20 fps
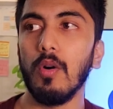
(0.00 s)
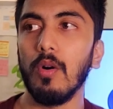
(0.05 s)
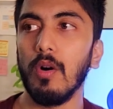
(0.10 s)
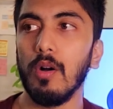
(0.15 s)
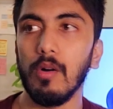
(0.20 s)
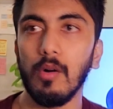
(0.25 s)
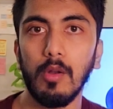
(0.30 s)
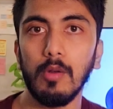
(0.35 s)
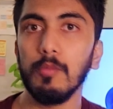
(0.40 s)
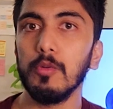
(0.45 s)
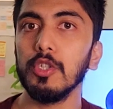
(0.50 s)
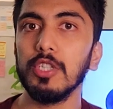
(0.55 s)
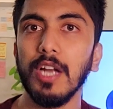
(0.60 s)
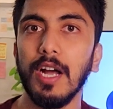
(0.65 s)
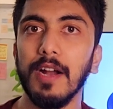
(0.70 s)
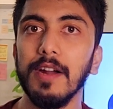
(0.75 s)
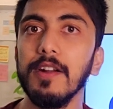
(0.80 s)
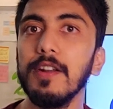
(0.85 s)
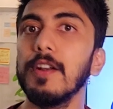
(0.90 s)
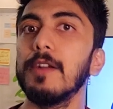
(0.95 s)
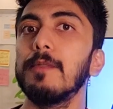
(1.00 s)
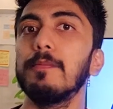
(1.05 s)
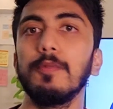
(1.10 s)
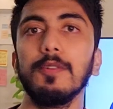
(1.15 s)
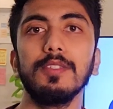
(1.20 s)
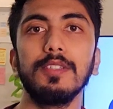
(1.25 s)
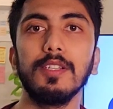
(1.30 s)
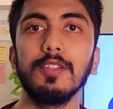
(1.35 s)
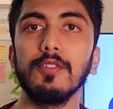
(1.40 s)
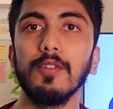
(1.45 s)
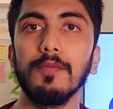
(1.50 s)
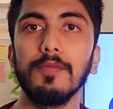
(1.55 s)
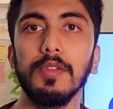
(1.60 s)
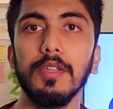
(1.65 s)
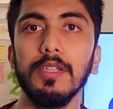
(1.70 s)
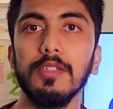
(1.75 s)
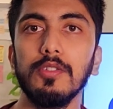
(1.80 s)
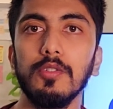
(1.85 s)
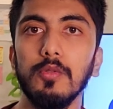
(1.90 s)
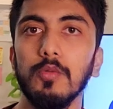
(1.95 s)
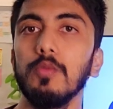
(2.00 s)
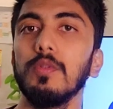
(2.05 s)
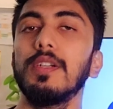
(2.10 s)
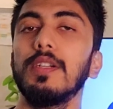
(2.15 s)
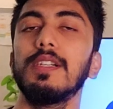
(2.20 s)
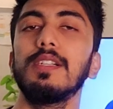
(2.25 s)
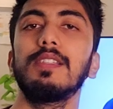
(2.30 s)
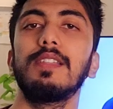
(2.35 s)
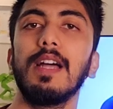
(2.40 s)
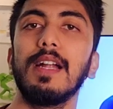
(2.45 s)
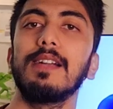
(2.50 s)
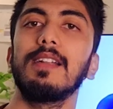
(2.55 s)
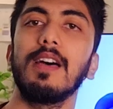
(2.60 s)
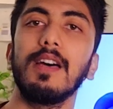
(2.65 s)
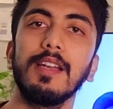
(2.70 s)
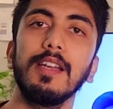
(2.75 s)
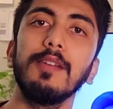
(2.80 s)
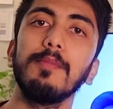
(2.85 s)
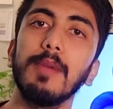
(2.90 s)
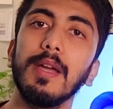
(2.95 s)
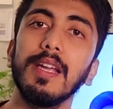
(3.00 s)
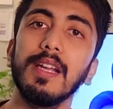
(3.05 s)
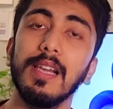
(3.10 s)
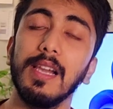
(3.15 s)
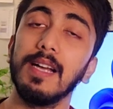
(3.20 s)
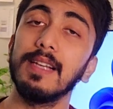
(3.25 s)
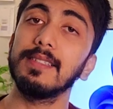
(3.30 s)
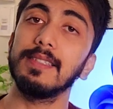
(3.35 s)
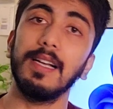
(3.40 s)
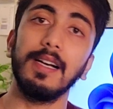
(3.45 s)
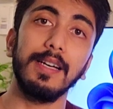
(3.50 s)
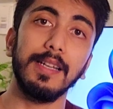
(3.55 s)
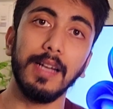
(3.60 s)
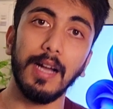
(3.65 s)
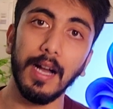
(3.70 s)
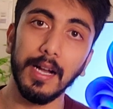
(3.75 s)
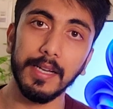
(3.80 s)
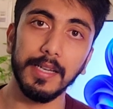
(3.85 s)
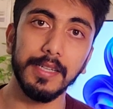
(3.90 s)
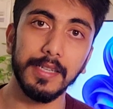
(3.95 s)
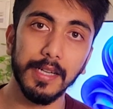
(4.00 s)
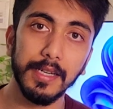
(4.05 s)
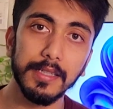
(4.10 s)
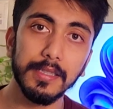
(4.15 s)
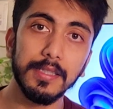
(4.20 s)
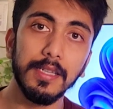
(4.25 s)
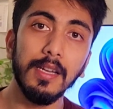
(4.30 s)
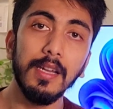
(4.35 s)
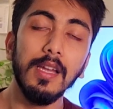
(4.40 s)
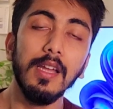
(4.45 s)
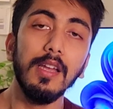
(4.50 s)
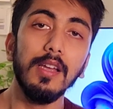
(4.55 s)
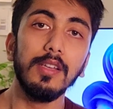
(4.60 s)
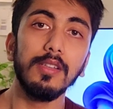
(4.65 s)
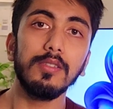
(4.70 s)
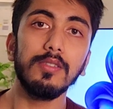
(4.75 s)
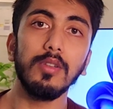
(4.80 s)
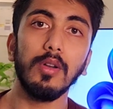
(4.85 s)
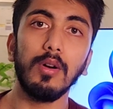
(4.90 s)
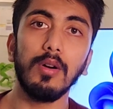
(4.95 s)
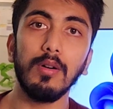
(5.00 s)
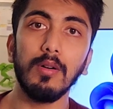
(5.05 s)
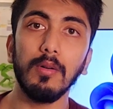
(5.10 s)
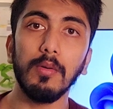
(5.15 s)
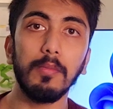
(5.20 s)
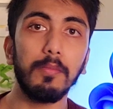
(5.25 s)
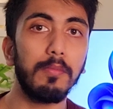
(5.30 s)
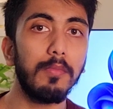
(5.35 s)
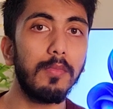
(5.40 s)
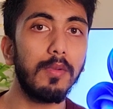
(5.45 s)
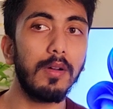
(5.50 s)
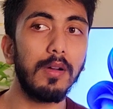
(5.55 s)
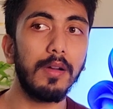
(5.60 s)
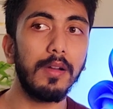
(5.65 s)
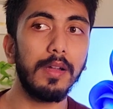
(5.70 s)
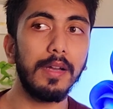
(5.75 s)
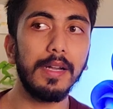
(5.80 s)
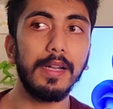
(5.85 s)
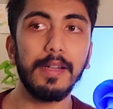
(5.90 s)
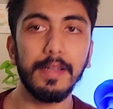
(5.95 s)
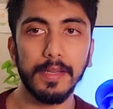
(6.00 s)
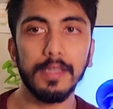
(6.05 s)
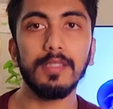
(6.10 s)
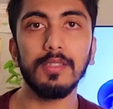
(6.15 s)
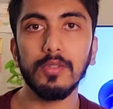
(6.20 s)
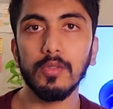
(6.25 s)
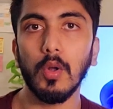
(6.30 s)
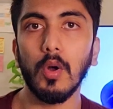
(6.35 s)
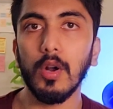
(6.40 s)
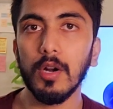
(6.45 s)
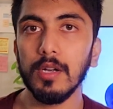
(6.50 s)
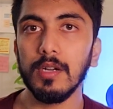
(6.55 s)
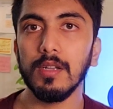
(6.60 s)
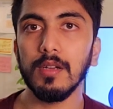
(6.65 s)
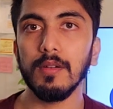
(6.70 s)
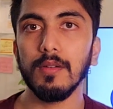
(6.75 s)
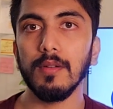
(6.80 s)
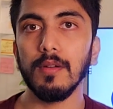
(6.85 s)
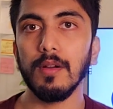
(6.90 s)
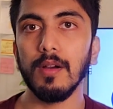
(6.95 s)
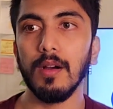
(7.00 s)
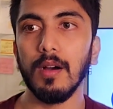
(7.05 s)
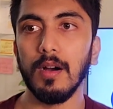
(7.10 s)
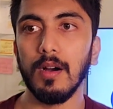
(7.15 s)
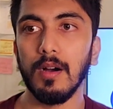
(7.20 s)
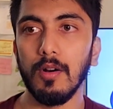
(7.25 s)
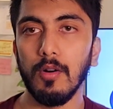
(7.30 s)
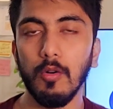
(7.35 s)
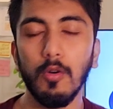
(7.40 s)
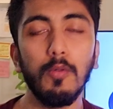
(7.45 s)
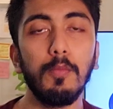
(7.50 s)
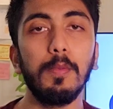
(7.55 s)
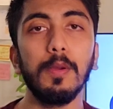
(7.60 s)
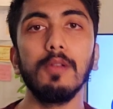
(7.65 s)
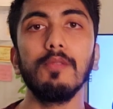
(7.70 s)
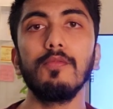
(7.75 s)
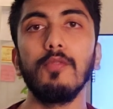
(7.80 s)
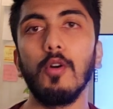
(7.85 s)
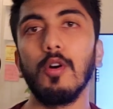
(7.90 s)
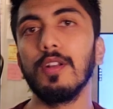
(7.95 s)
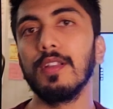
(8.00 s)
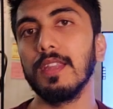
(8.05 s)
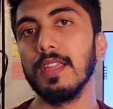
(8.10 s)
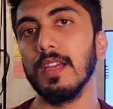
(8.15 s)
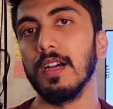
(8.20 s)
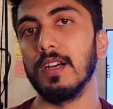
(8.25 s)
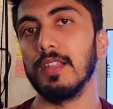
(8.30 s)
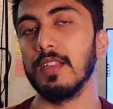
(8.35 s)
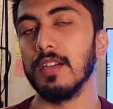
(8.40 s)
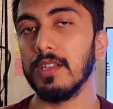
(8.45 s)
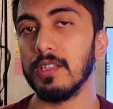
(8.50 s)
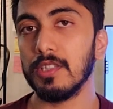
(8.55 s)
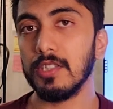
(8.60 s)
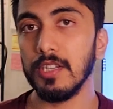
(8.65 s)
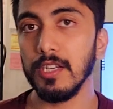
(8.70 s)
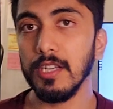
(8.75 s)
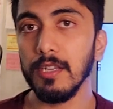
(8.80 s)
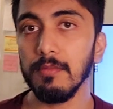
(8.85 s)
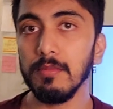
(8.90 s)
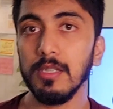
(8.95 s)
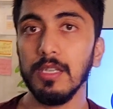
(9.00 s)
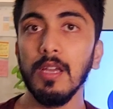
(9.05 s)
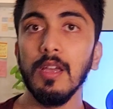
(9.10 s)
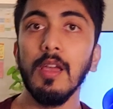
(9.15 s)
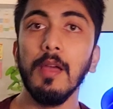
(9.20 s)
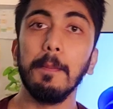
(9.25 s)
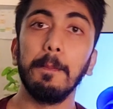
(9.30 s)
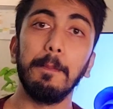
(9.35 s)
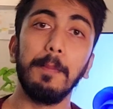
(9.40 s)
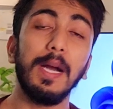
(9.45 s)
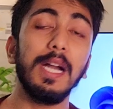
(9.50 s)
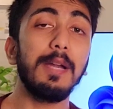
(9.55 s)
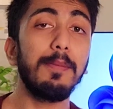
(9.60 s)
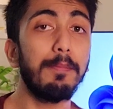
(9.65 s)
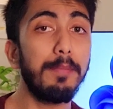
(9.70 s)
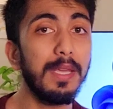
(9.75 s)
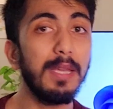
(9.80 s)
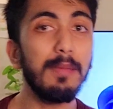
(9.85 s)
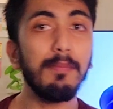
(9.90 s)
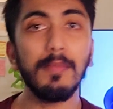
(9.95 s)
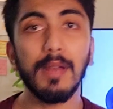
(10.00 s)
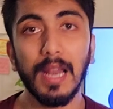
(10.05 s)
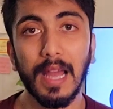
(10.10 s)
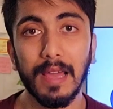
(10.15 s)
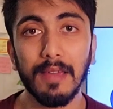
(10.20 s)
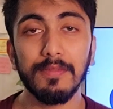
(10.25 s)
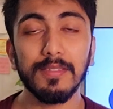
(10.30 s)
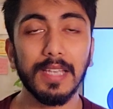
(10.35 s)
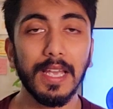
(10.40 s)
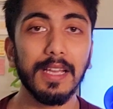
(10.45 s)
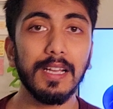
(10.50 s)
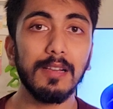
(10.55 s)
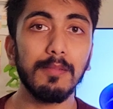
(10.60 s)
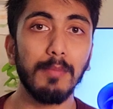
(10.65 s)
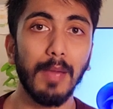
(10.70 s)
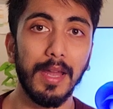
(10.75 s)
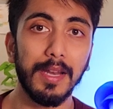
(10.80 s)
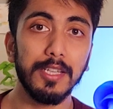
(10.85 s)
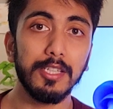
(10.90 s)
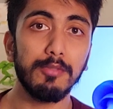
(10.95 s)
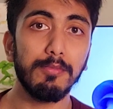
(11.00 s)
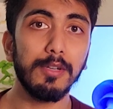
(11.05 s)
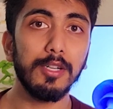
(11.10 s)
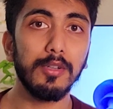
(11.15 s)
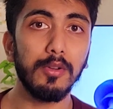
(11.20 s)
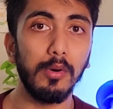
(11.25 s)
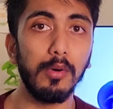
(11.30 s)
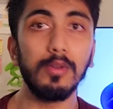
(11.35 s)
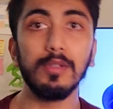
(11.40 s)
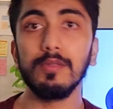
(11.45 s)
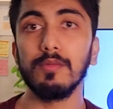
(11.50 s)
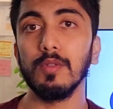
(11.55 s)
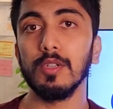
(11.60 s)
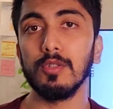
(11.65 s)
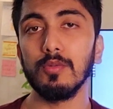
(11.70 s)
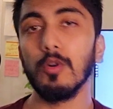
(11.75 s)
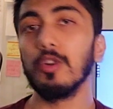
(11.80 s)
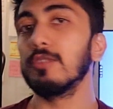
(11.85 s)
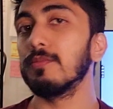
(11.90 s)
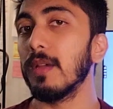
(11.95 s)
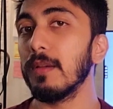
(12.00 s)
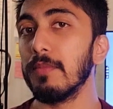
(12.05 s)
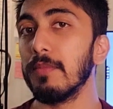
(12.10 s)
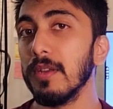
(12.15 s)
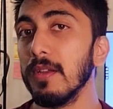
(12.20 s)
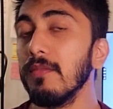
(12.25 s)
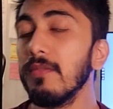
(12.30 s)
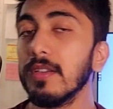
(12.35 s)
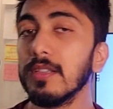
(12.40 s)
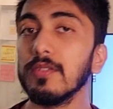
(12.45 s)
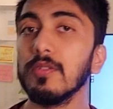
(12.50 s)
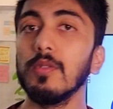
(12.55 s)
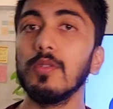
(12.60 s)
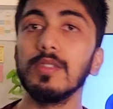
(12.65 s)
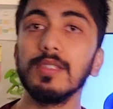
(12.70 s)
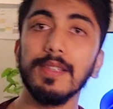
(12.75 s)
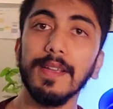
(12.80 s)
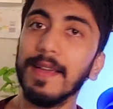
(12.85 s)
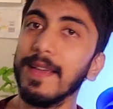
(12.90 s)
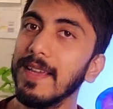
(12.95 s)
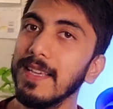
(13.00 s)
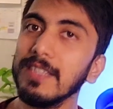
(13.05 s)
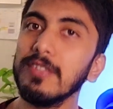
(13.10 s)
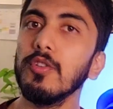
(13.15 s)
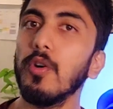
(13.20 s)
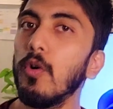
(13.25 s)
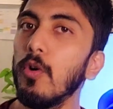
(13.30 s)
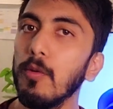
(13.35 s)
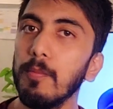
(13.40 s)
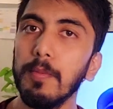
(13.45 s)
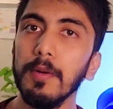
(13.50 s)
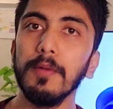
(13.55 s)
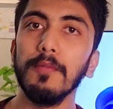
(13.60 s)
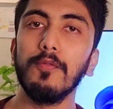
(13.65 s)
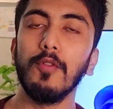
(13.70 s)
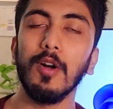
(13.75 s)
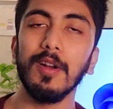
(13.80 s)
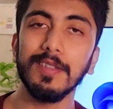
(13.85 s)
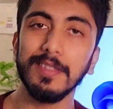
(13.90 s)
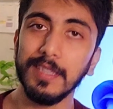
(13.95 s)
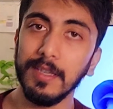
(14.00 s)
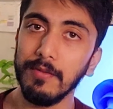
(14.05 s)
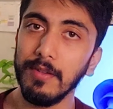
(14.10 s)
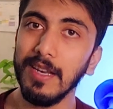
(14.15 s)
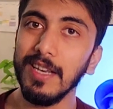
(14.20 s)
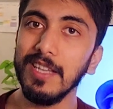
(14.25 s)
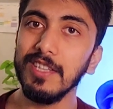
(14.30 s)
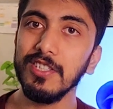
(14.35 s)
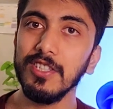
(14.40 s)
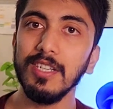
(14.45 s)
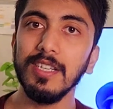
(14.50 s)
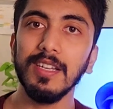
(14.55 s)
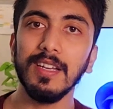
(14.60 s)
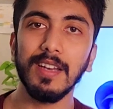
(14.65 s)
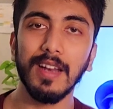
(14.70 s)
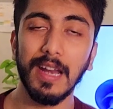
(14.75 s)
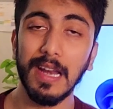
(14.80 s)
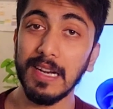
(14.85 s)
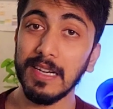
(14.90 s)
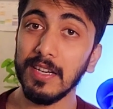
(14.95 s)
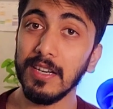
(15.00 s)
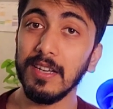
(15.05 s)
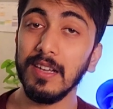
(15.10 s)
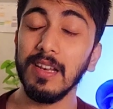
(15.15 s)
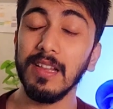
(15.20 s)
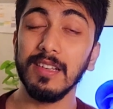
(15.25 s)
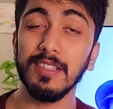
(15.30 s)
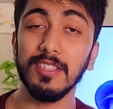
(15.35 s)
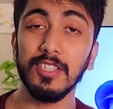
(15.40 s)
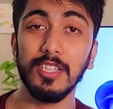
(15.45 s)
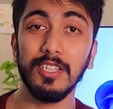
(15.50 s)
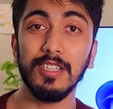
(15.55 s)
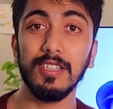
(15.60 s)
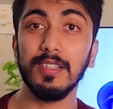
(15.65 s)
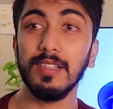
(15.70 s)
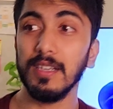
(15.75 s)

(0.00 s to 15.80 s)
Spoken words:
almost 100% of the students that are in my class are architects. So it is not open for the other streams, but BIM lifecycle management course, which was my previous course, is open for civil engineer, electrical engineer,